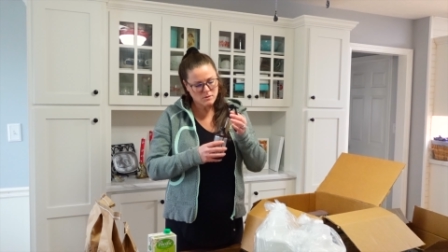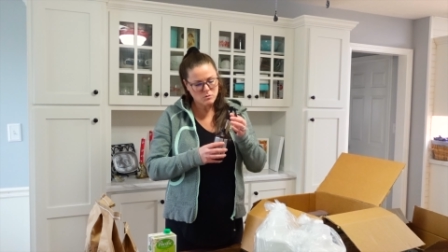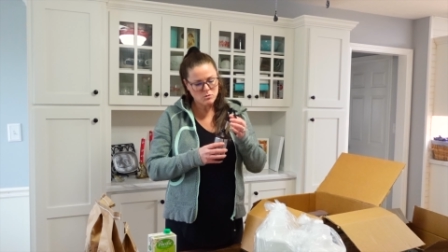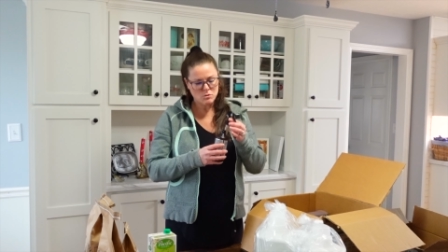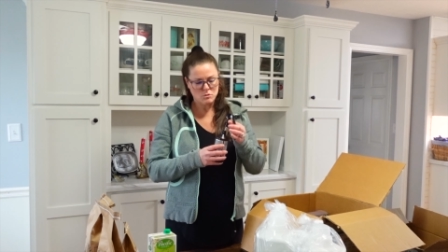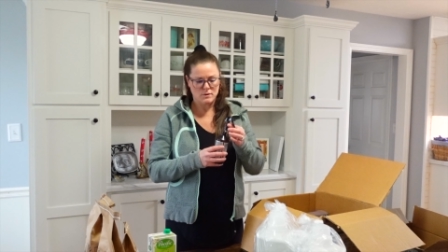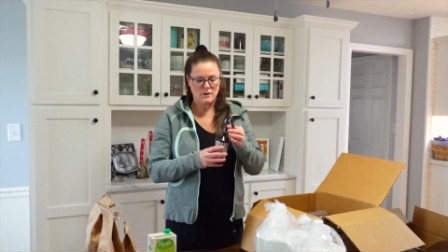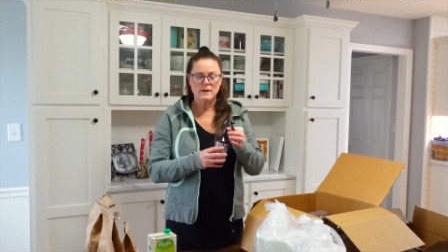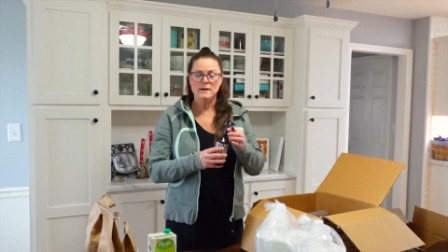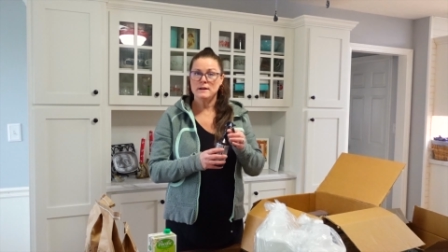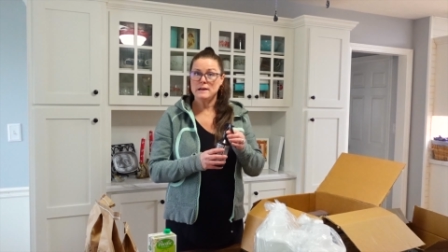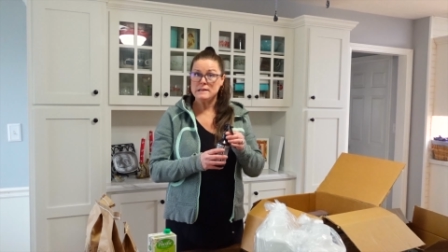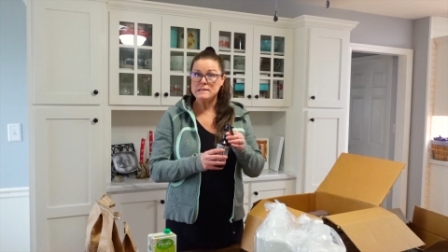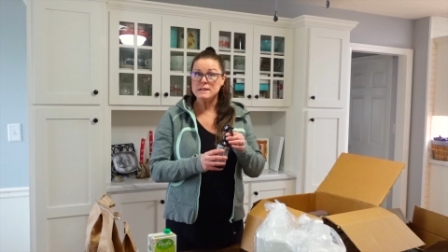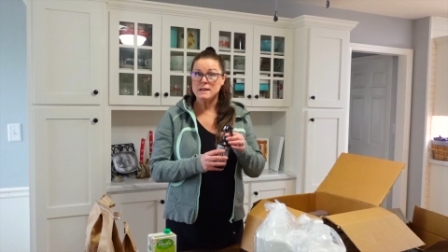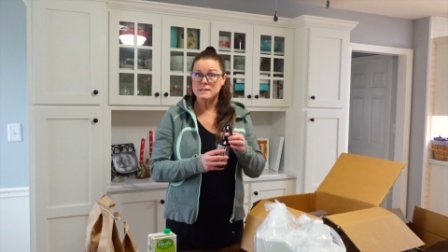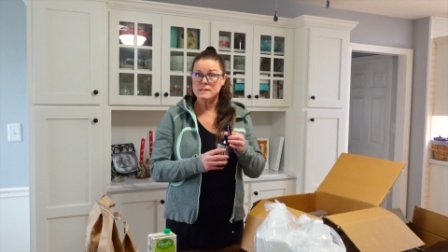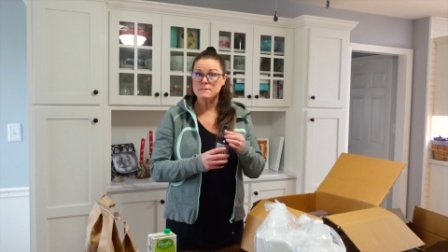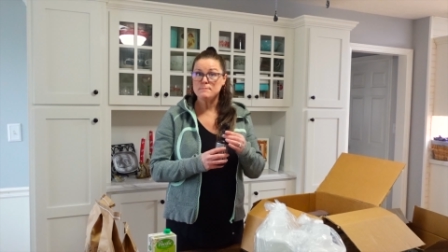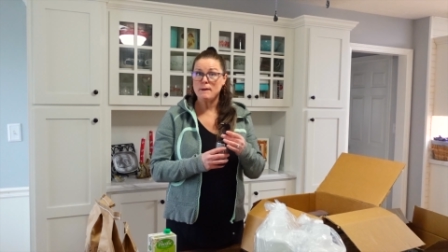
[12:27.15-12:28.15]
Ooh, it
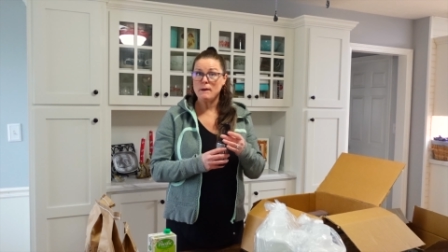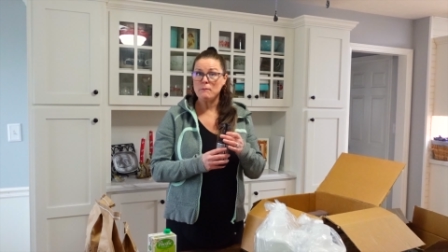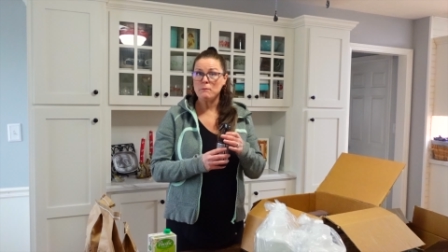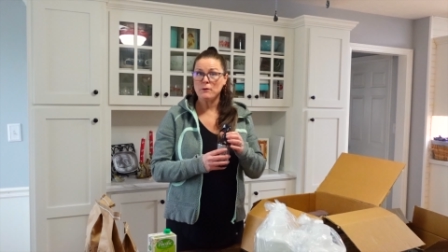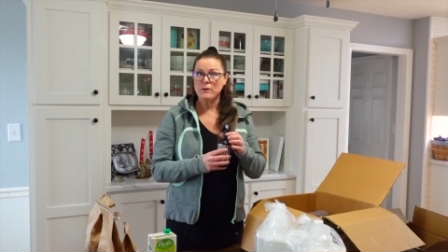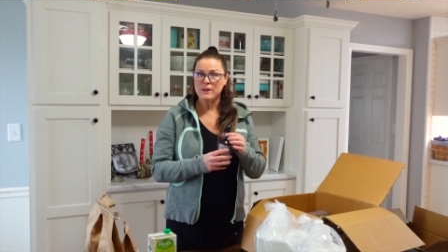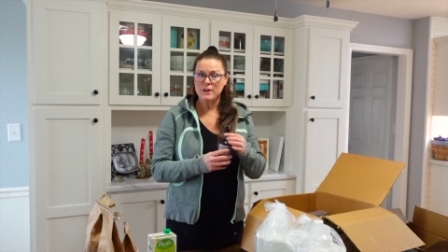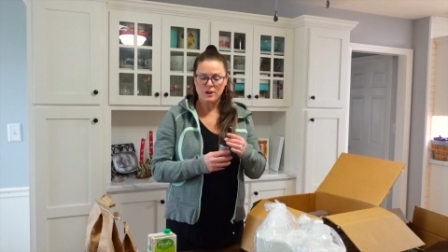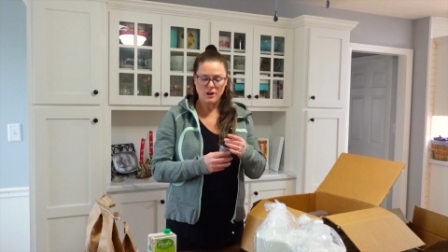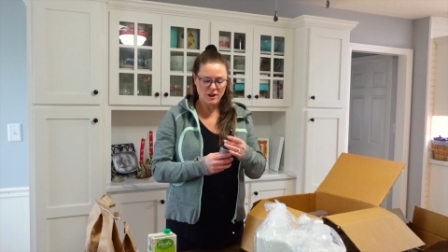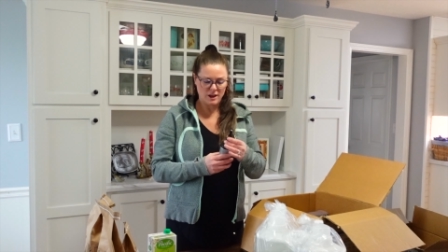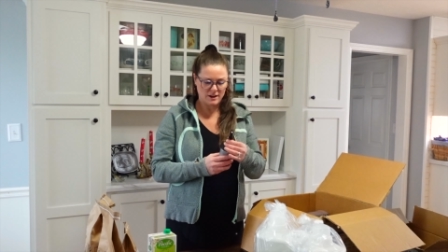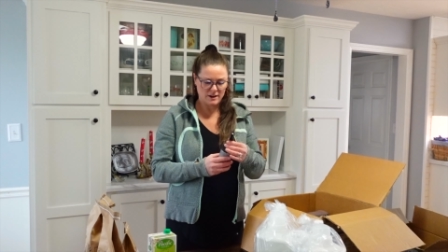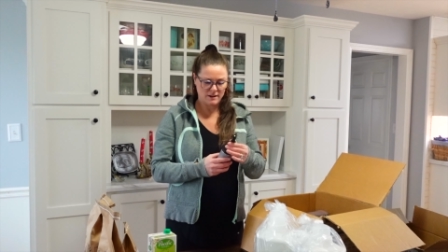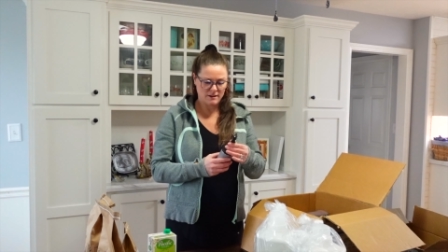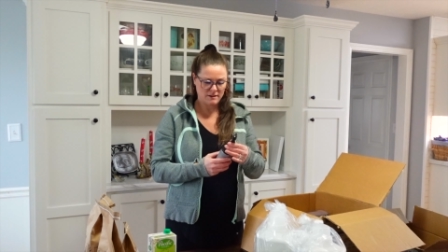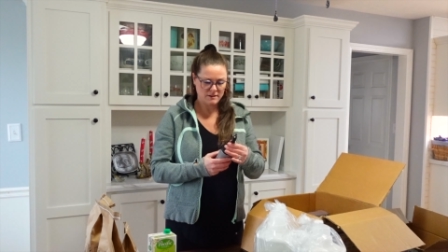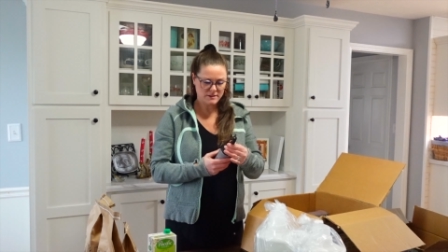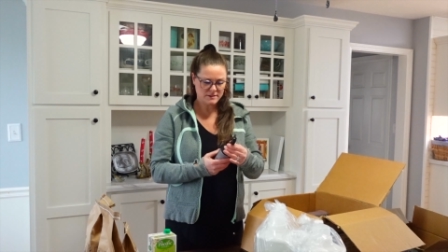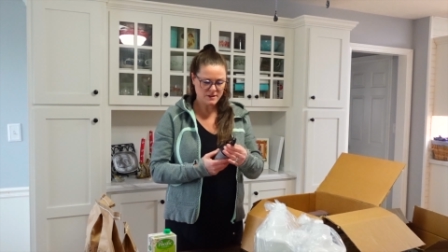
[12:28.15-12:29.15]
does smell really good.
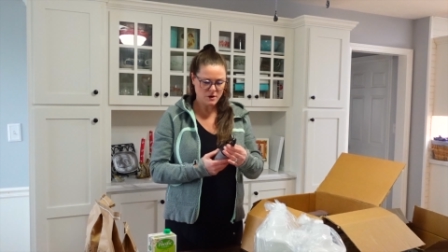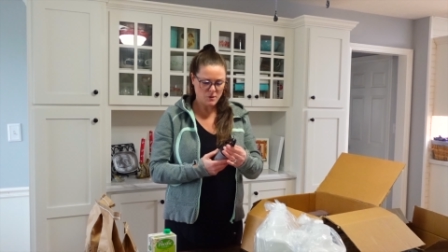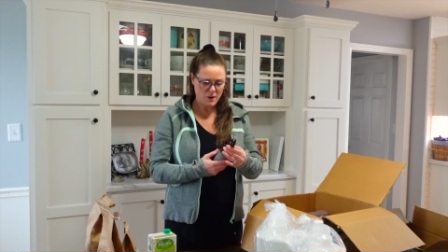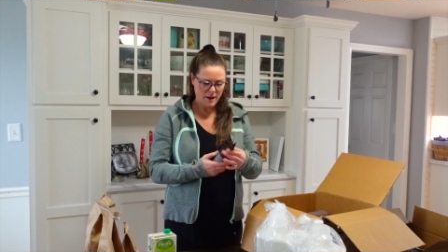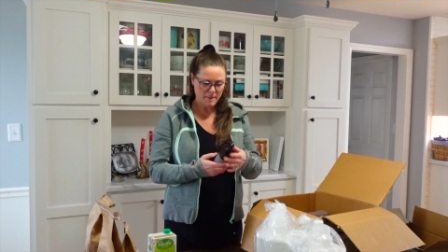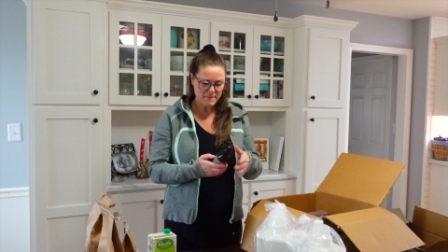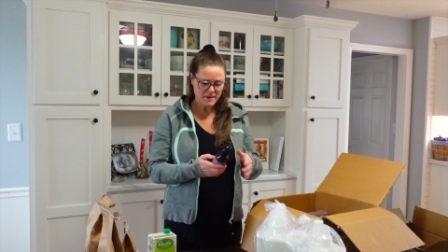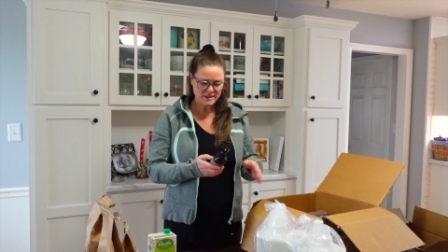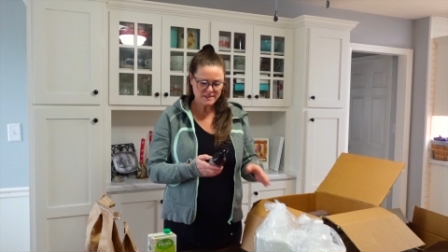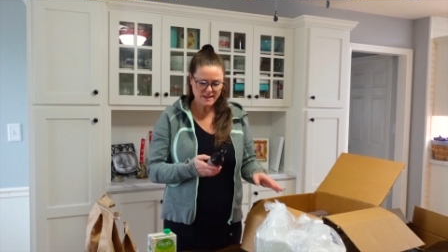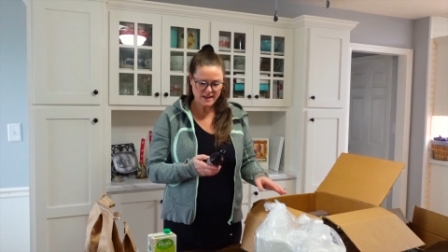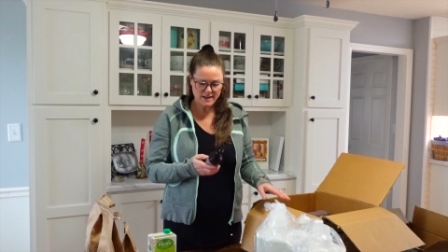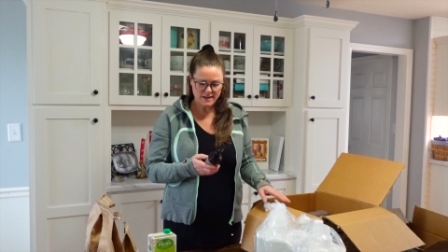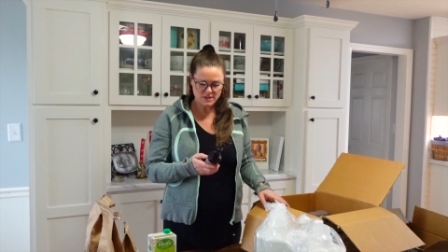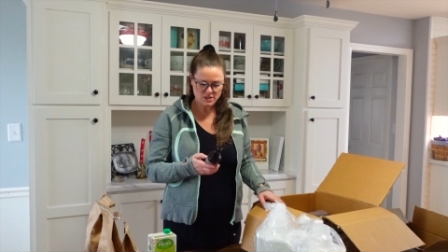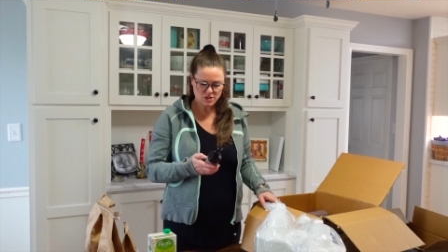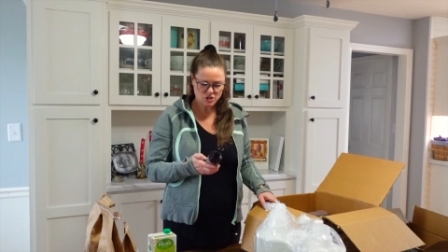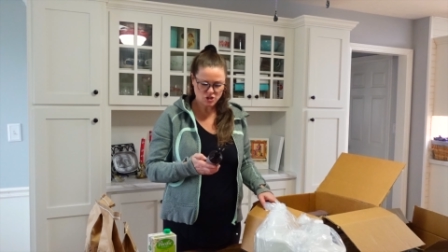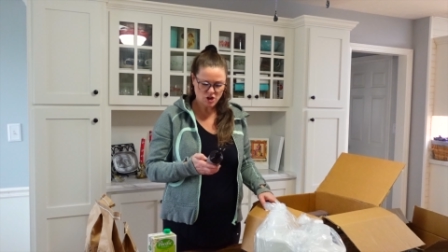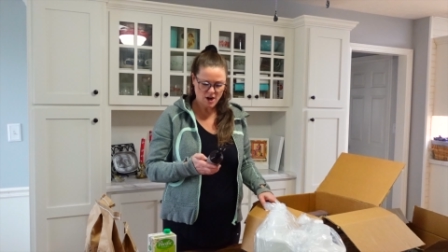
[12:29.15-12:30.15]
So I'm
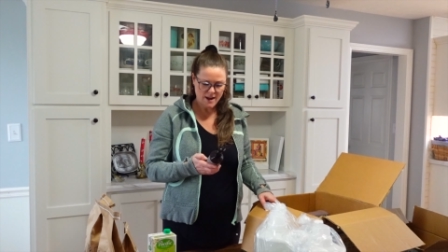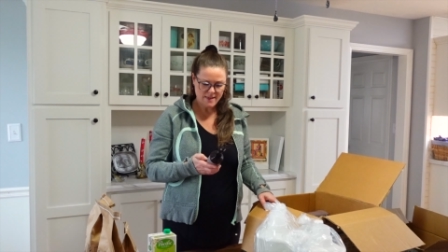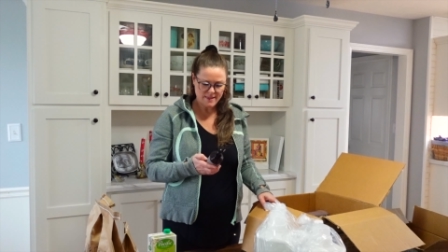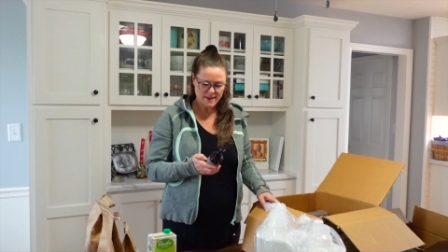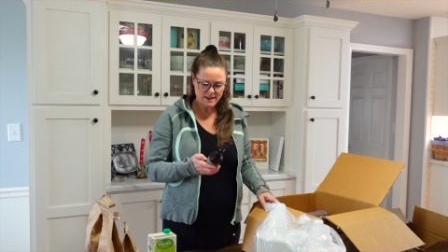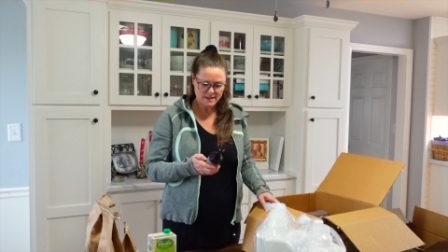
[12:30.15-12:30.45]
excited to try